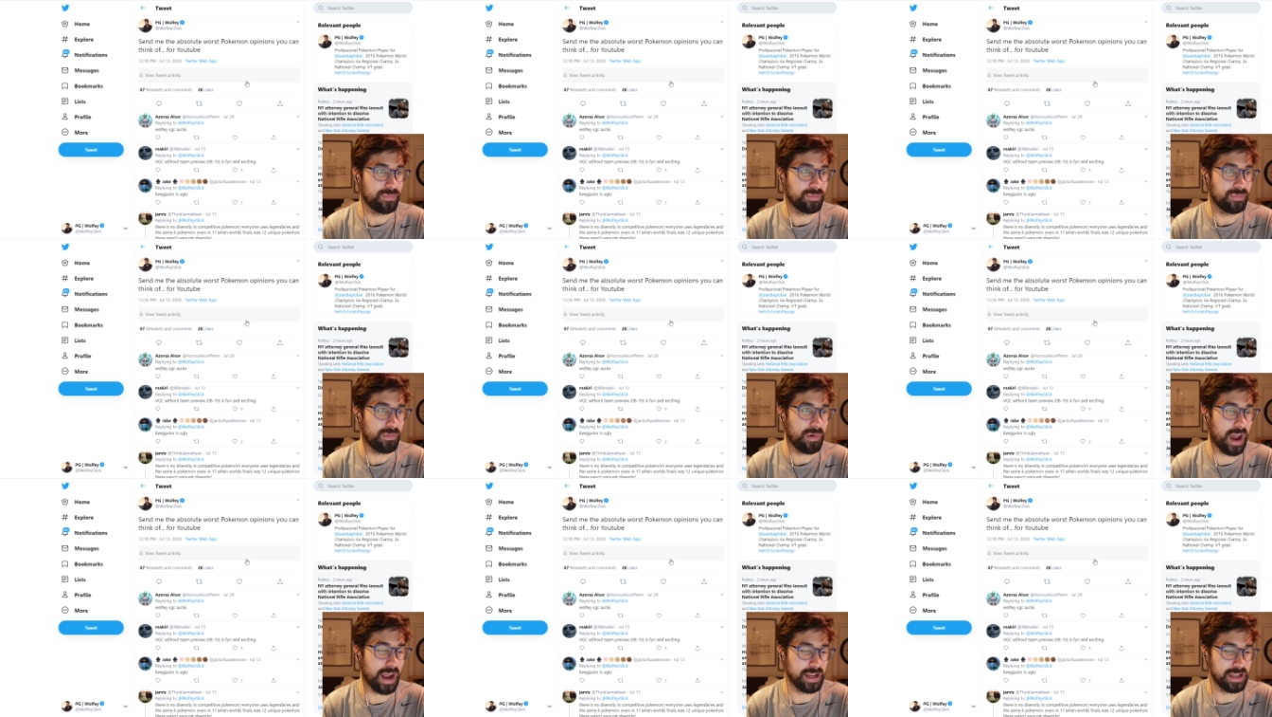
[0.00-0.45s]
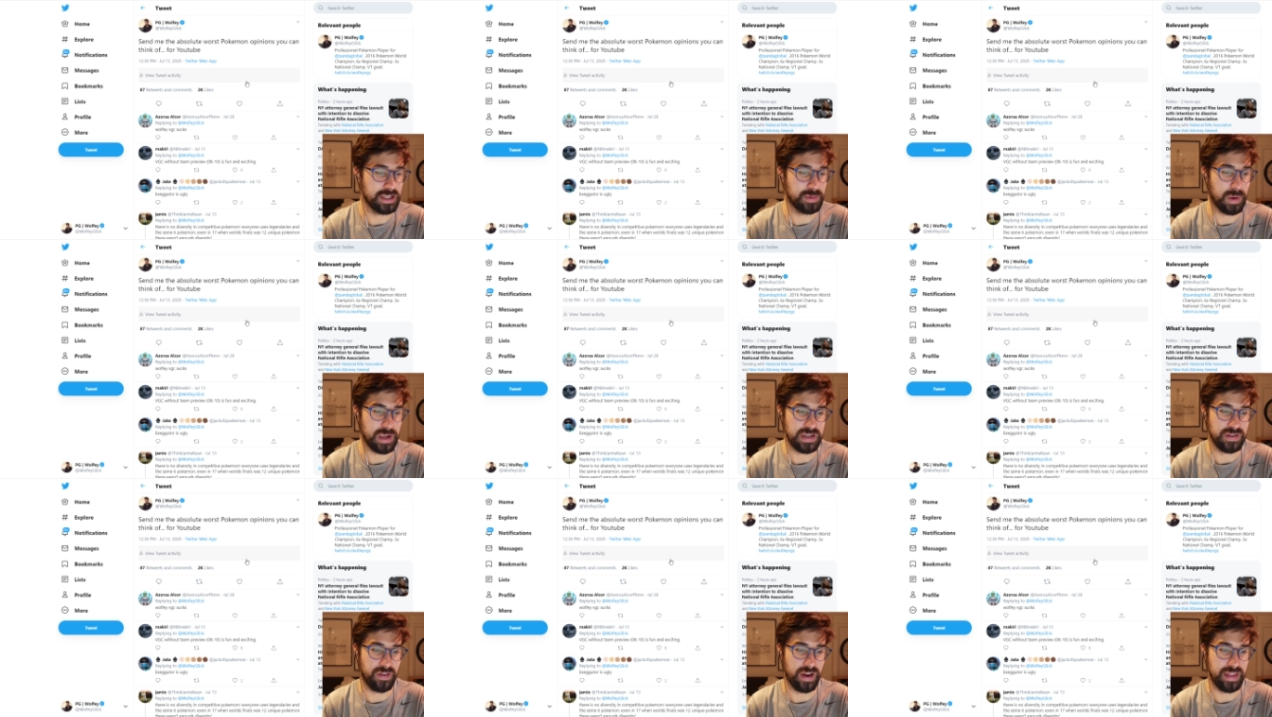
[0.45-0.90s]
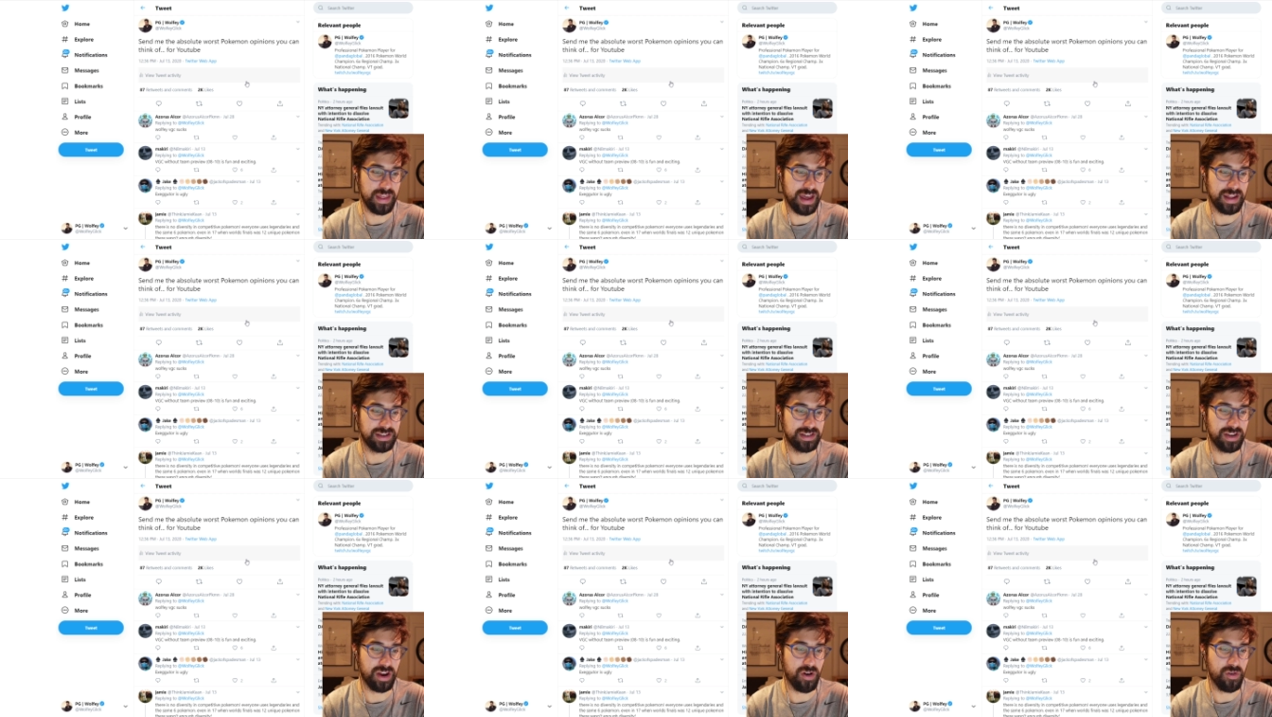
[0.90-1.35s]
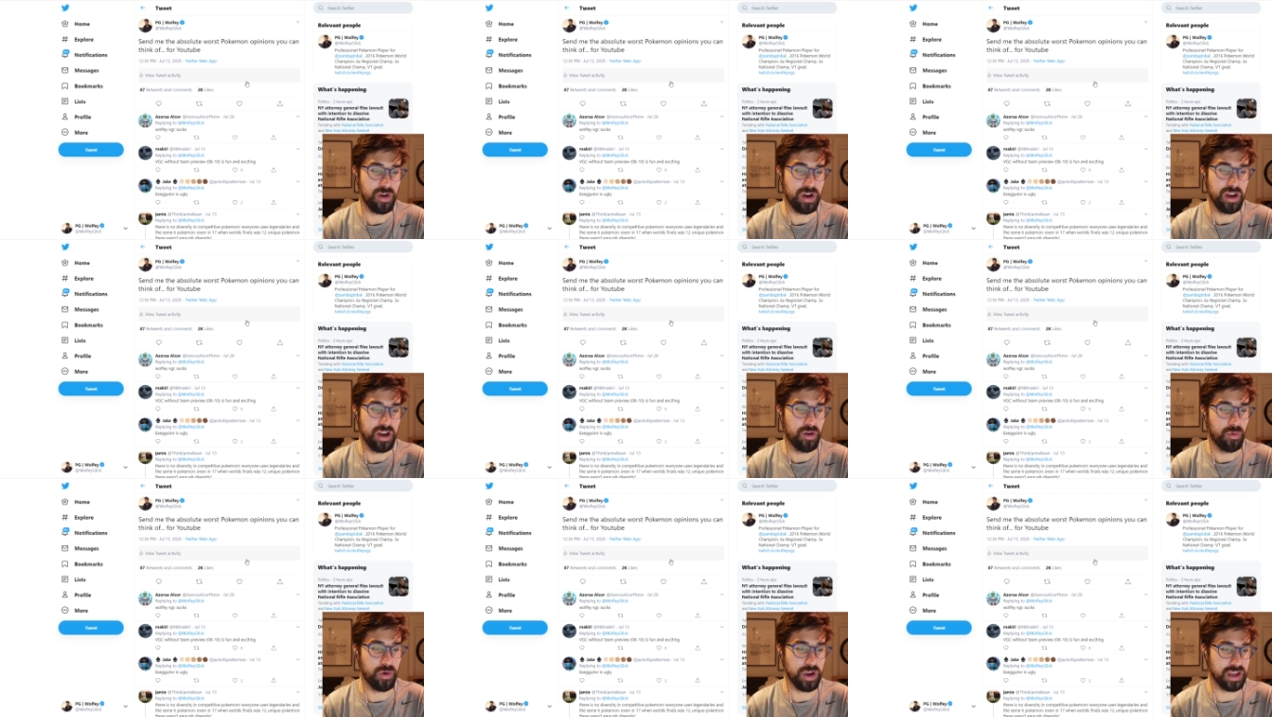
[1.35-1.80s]
I didn't specify that. So
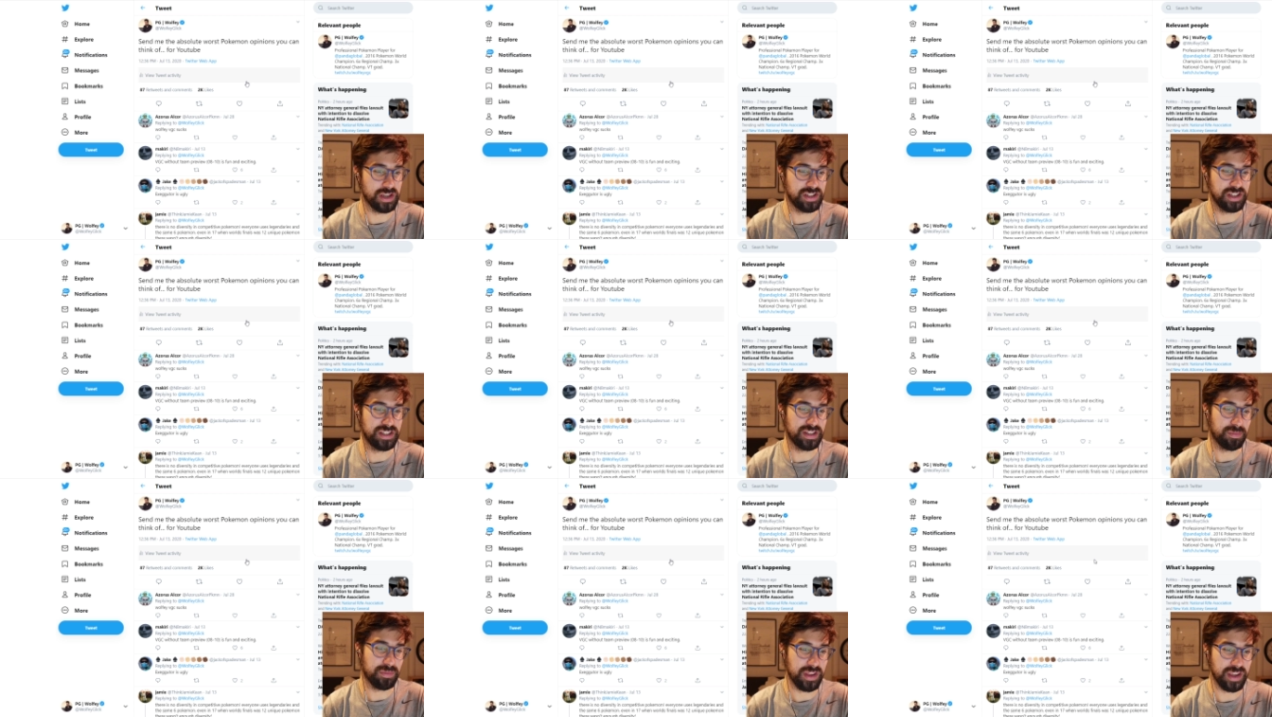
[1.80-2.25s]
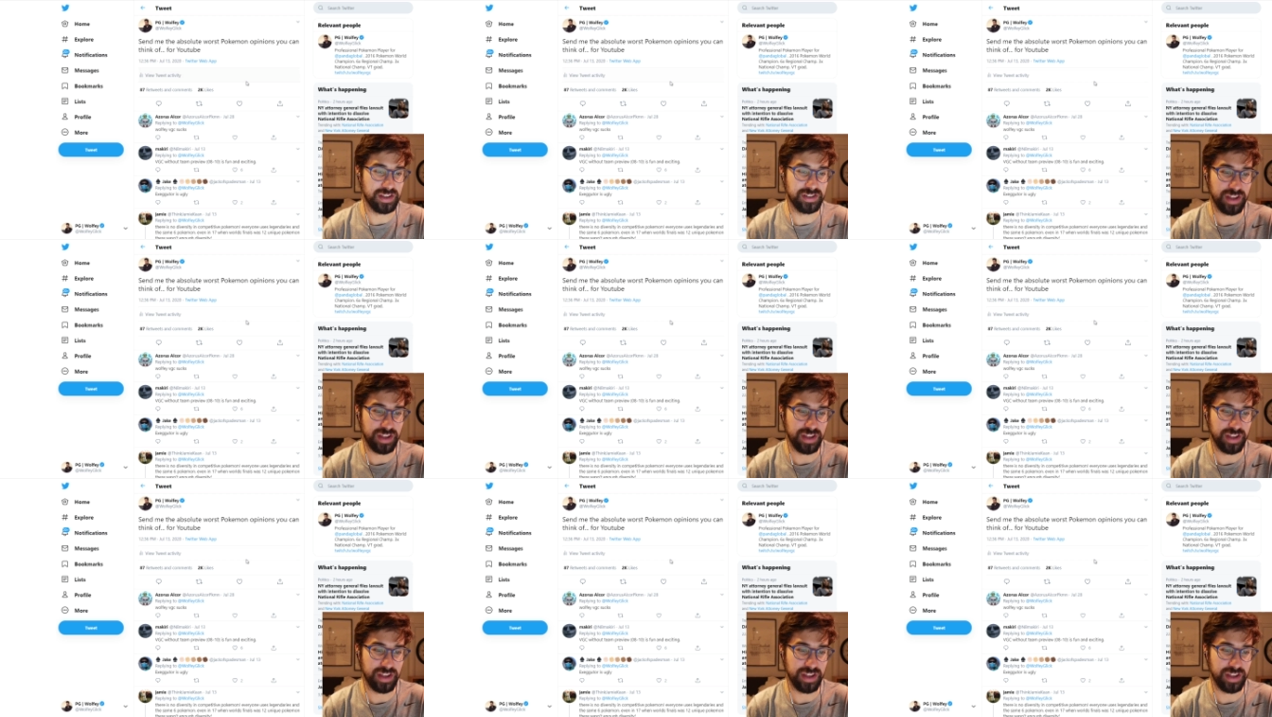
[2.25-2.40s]
we can see some things,